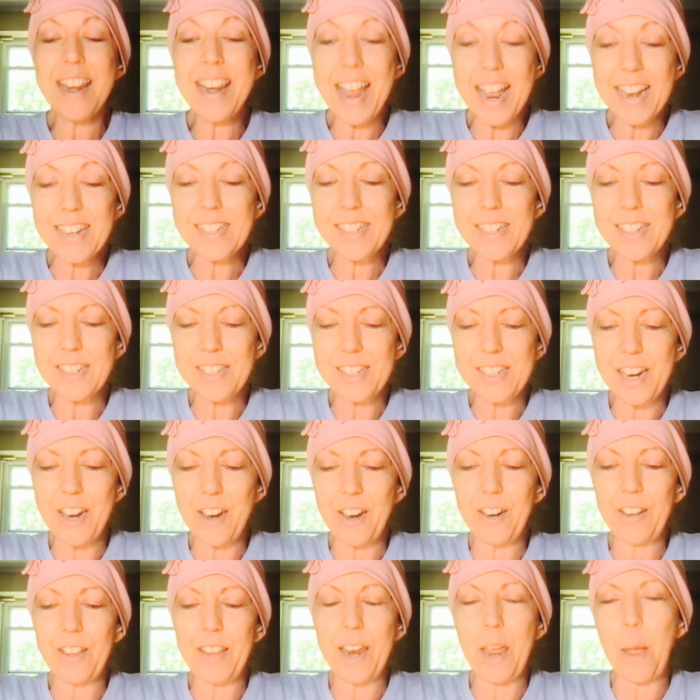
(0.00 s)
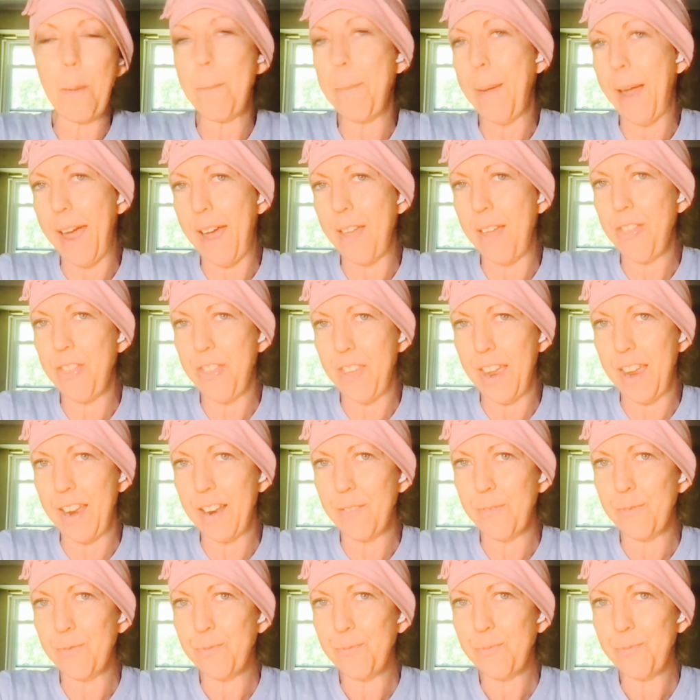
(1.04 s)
necessarily a bad thing.